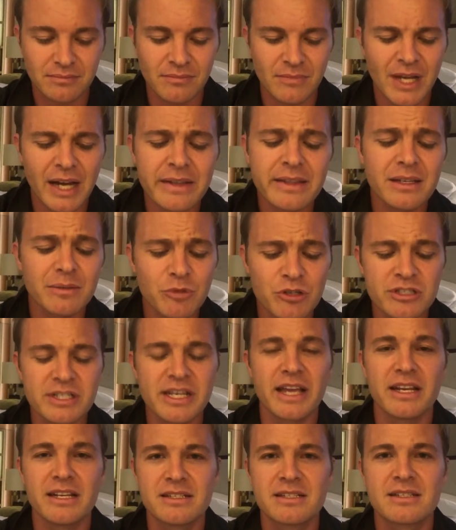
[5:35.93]
I think
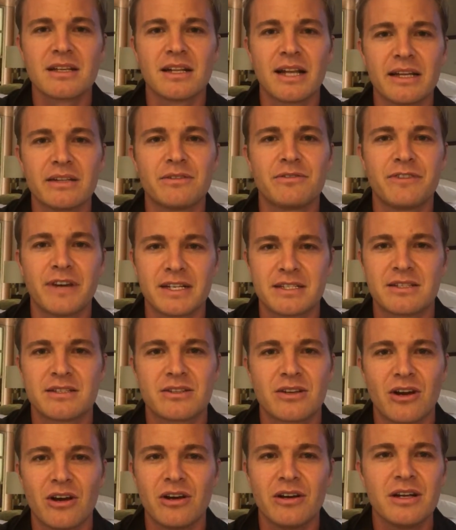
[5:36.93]
Mercedes still had the fastest
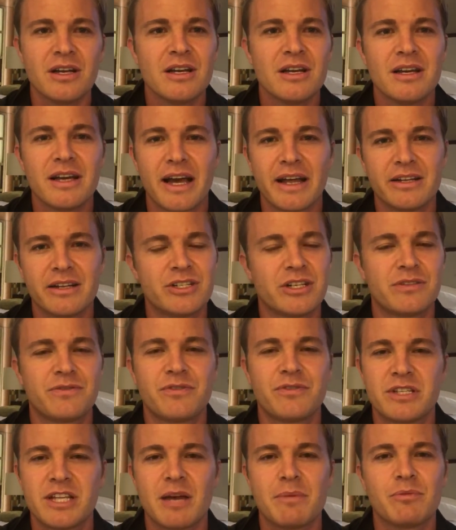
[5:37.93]
car, and it's just
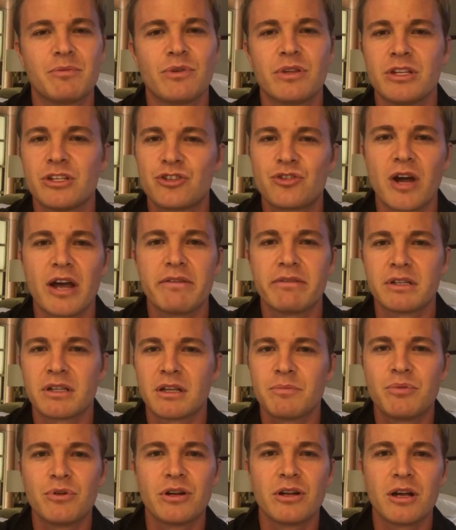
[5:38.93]
Verstappen with his driving
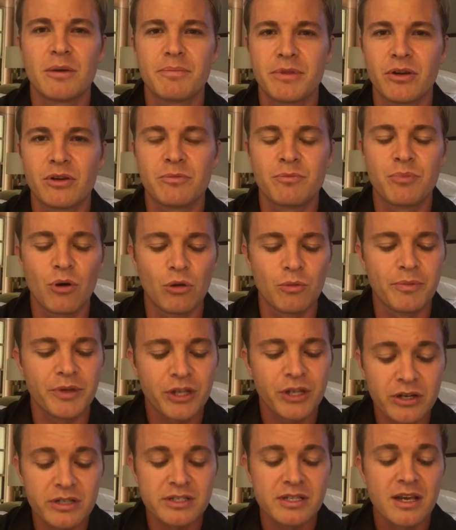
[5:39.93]
that put it up there in pole,
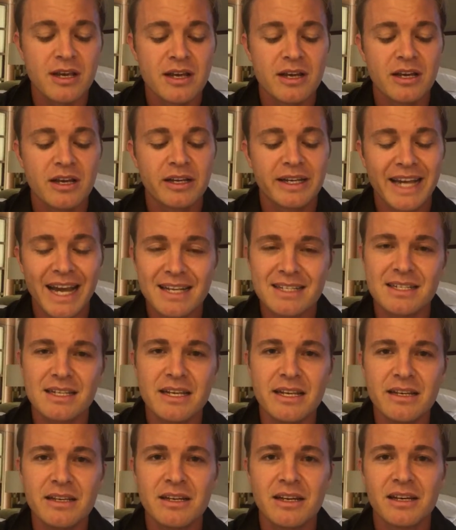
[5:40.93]
because
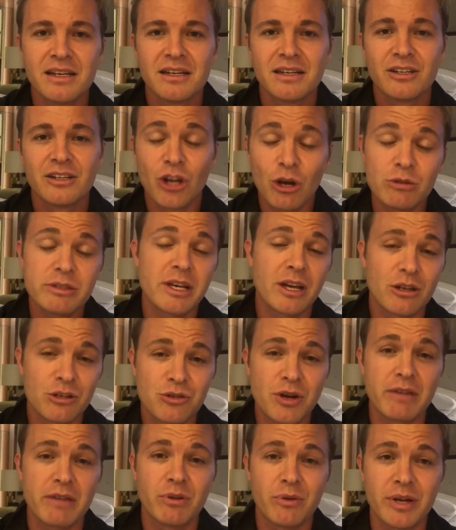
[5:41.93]
Gasly knows how to
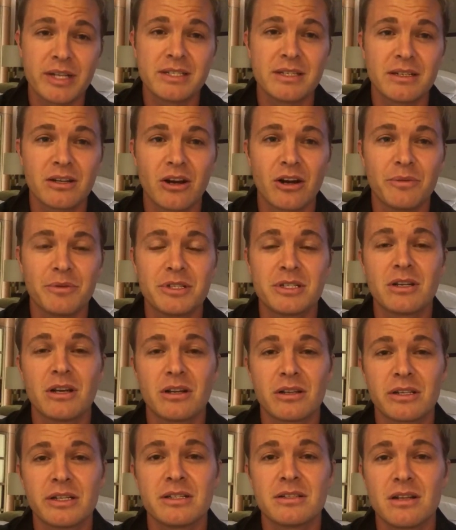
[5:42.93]
drive a racing car. I mean,
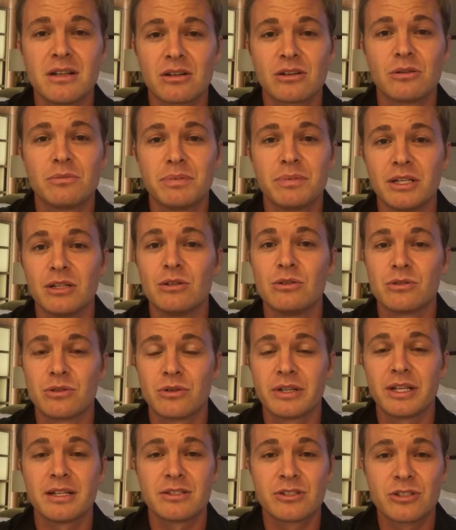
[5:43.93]
he's not a complete loser.
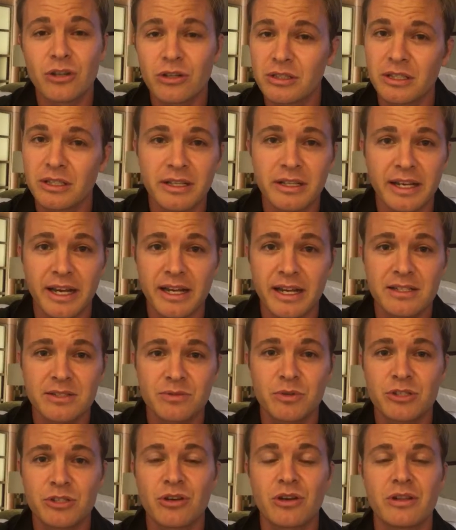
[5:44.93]
That's certainly the case.
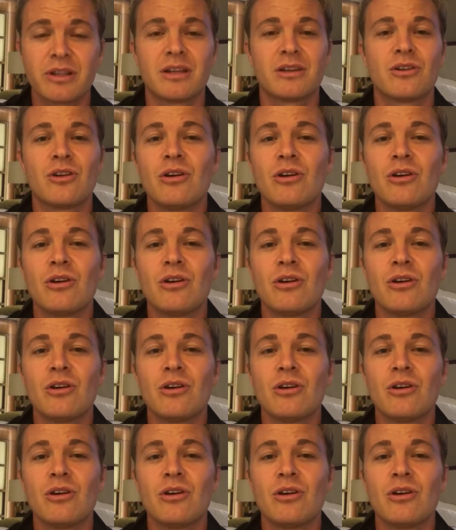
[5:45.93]
We saw that